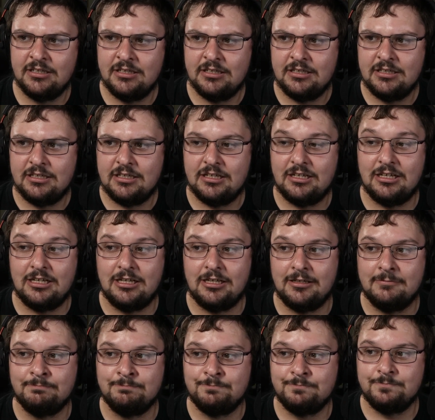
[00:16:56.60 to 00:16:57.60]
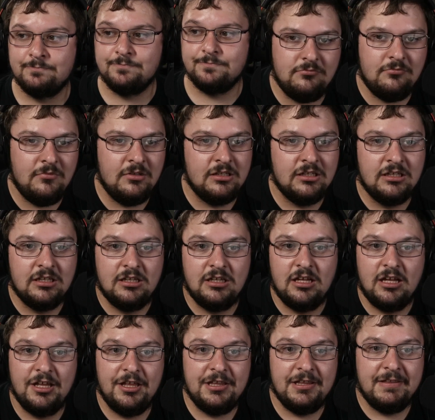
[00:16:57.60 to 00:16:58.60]

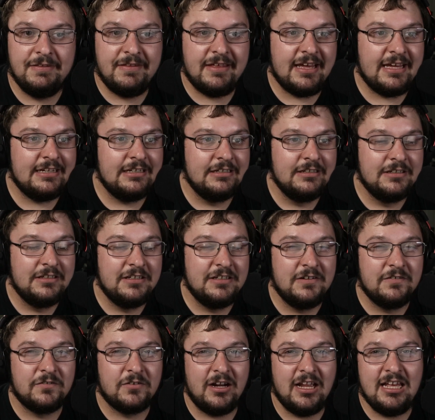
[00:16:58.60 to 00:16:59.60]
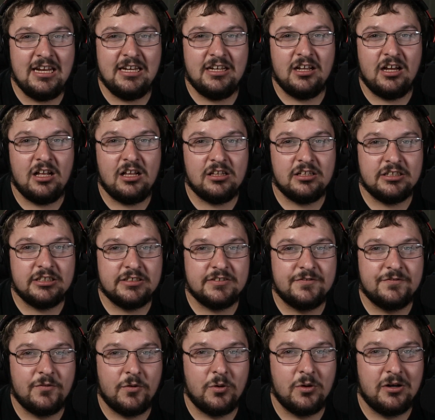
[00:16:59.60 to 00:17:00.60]
Other than that, for $80
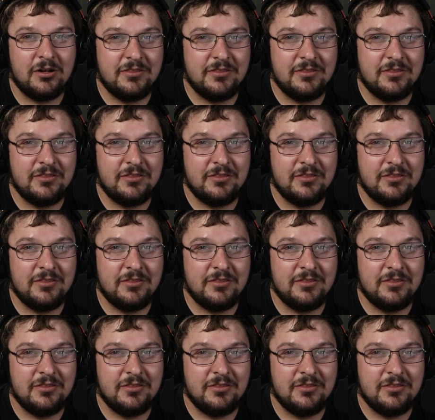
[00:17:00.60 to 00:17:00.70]
for the